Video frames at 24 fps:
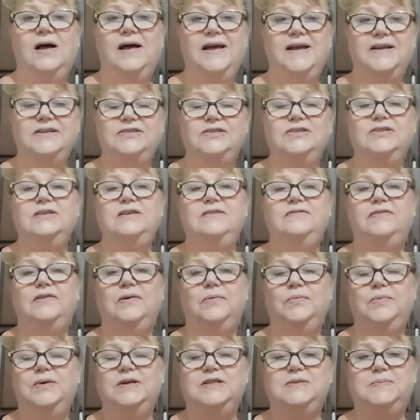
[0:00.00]
Hi, Judy
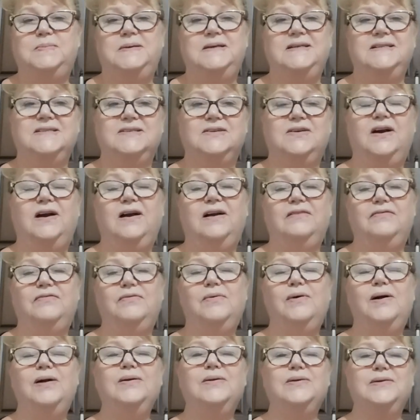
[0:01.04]
from Witchpeace Craft.
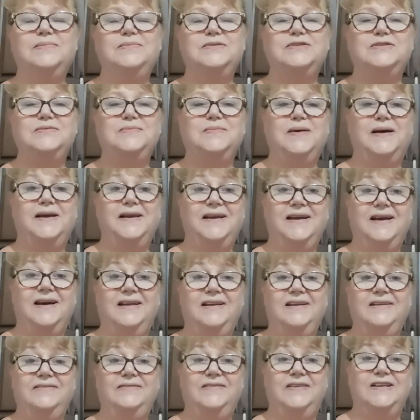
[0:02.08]
Welcome to my
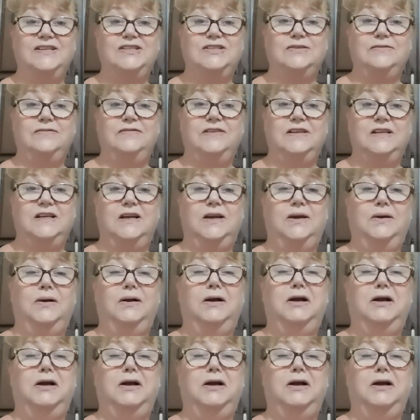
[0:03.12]
yarn adventure video.